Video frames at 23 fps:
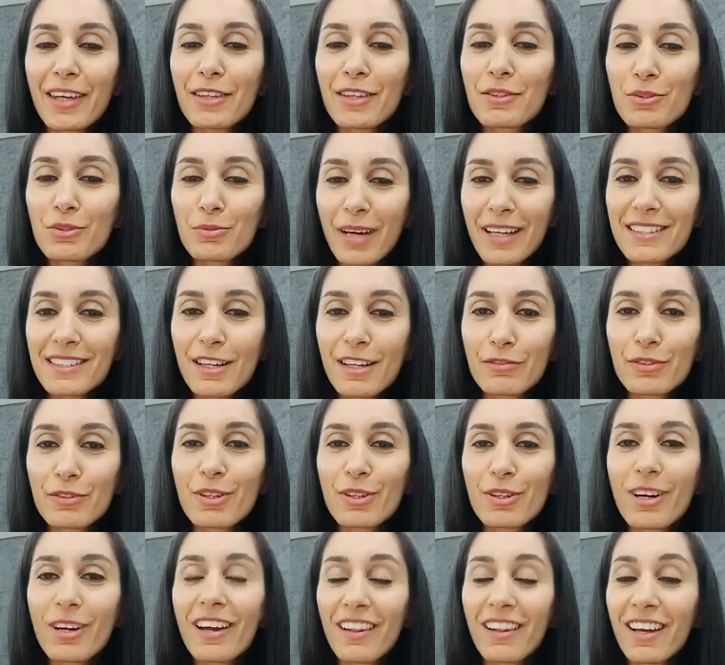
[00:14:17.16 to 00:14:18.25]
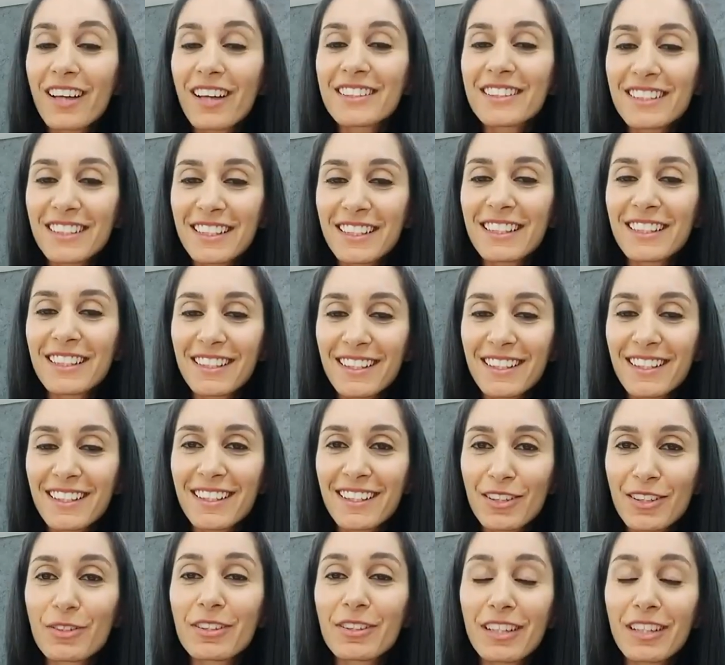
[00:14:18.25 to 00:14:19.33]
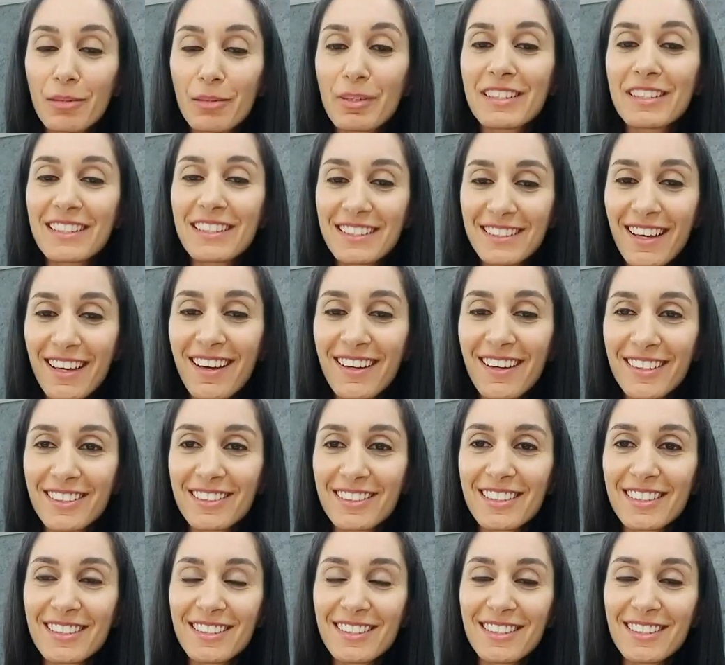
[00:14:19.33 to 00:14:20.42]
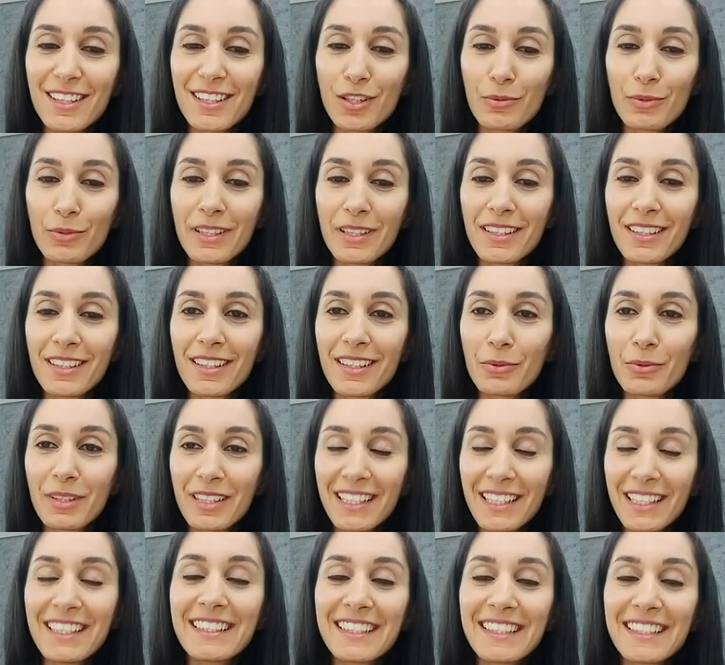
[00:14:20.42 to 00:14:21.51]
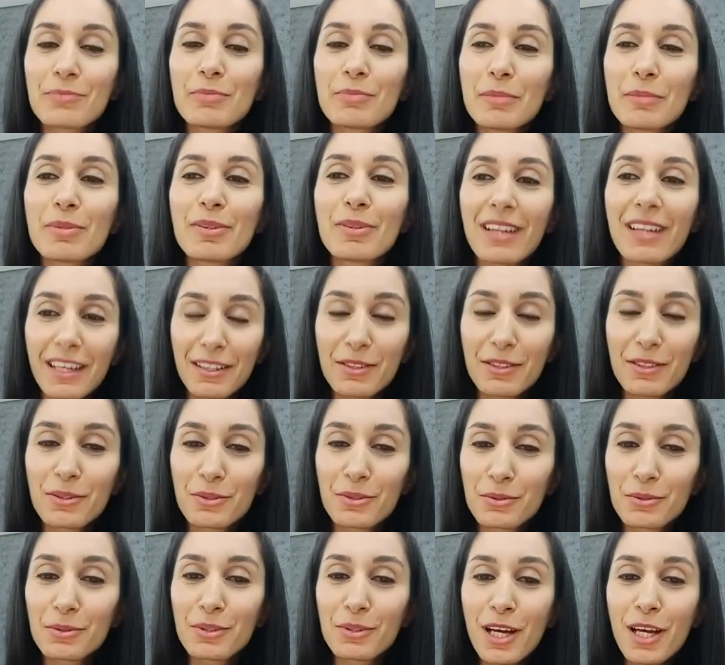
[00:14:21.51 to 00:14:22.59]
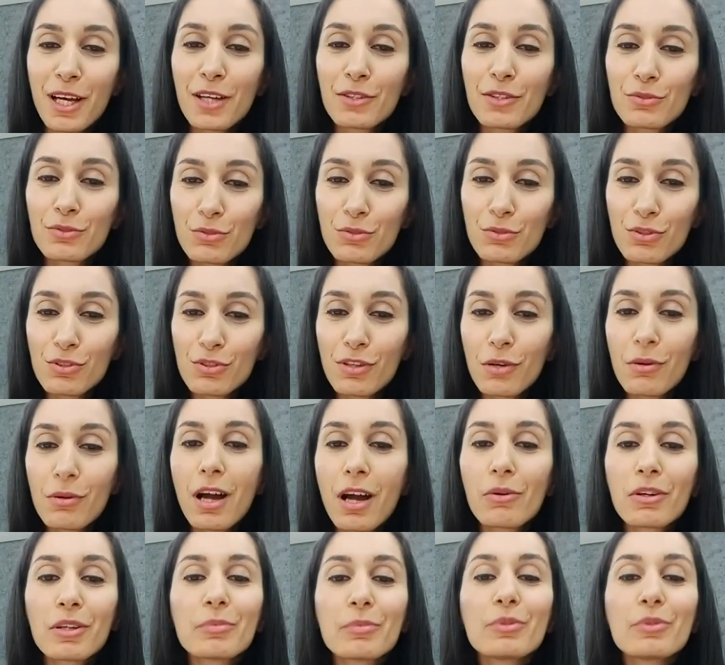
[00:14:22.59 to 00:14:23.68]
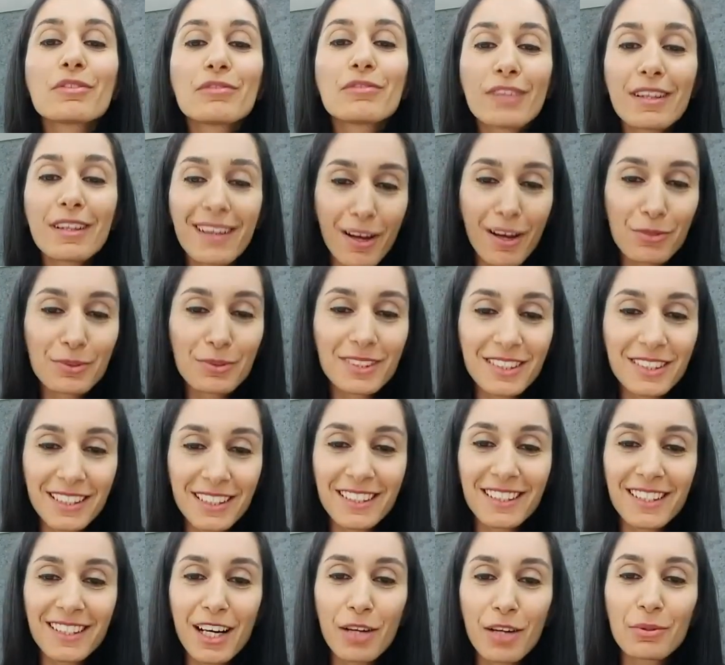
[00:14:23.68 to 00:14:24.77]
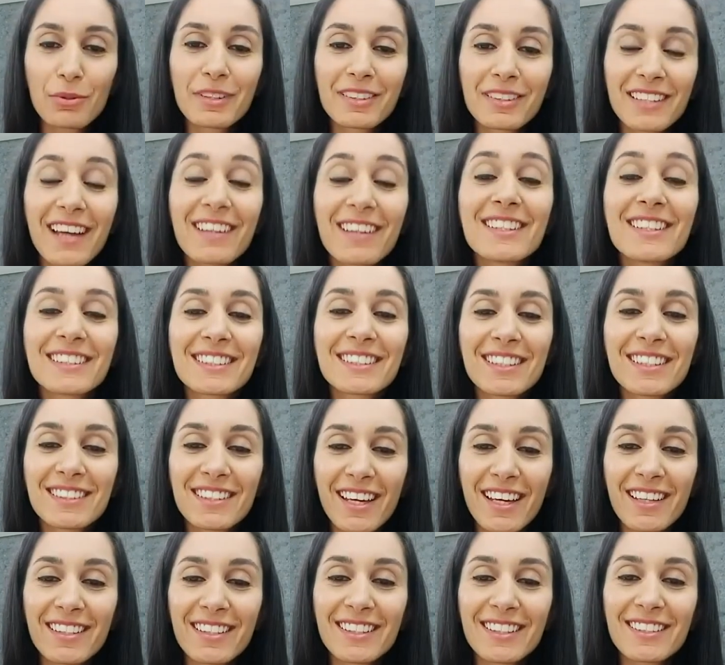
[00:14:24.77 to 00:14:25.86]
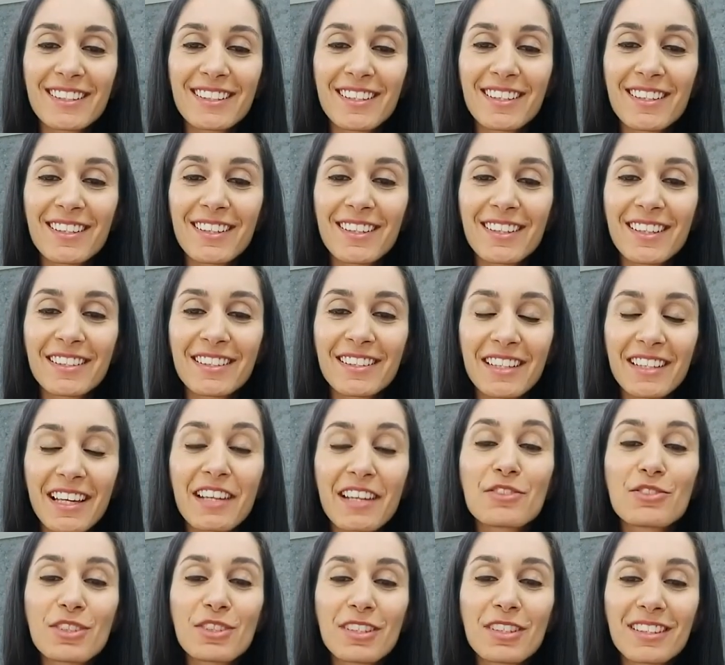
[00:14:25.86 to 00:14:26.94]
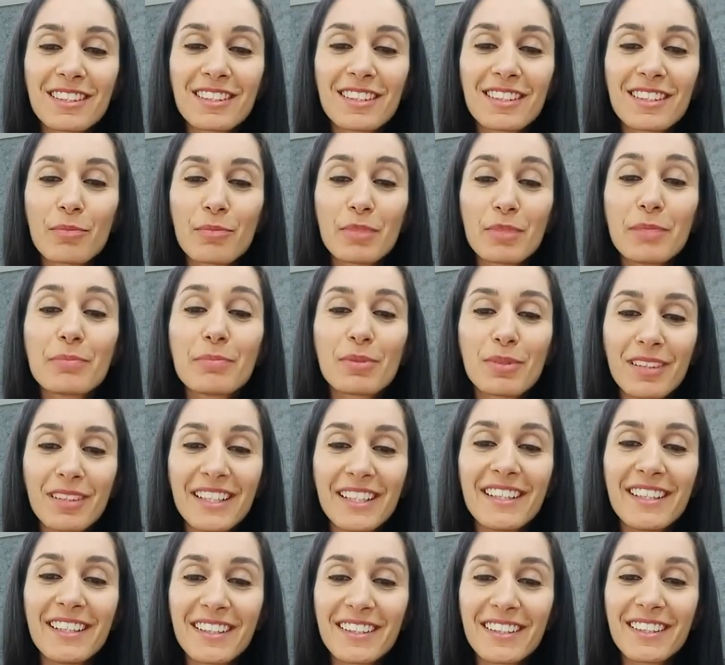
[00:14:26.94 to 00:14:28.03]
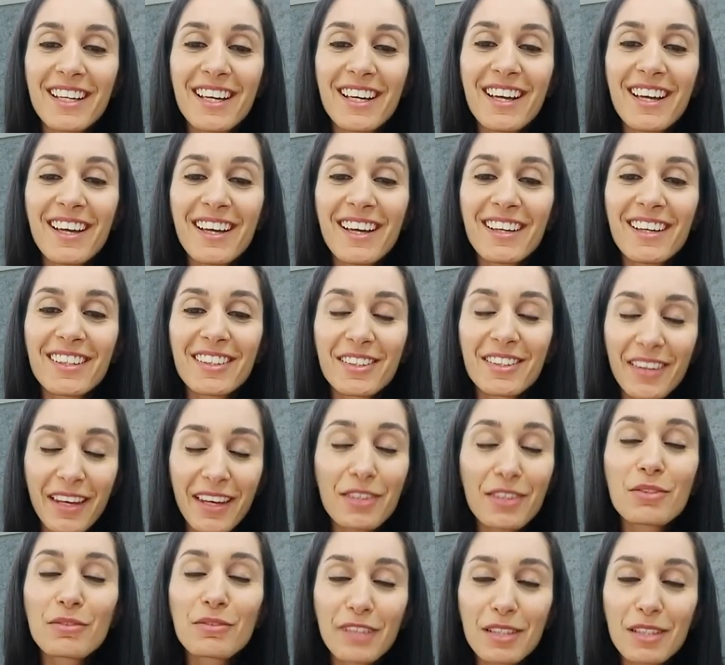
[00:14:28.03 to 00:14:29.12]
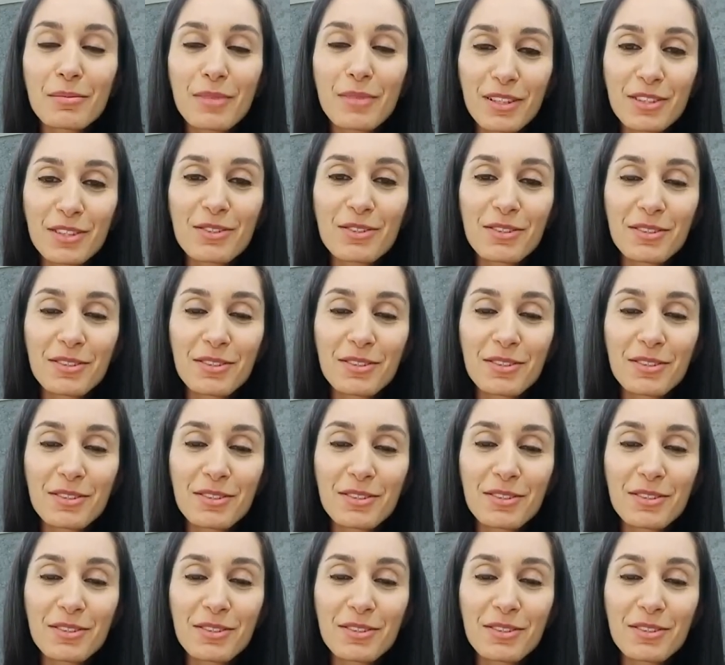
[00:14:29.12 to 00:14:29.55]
you, Maisa, for highlighting on the Lebanese talents. We really need people like you to show our beautiful country, our talented and intelligent people here. Thank you very much.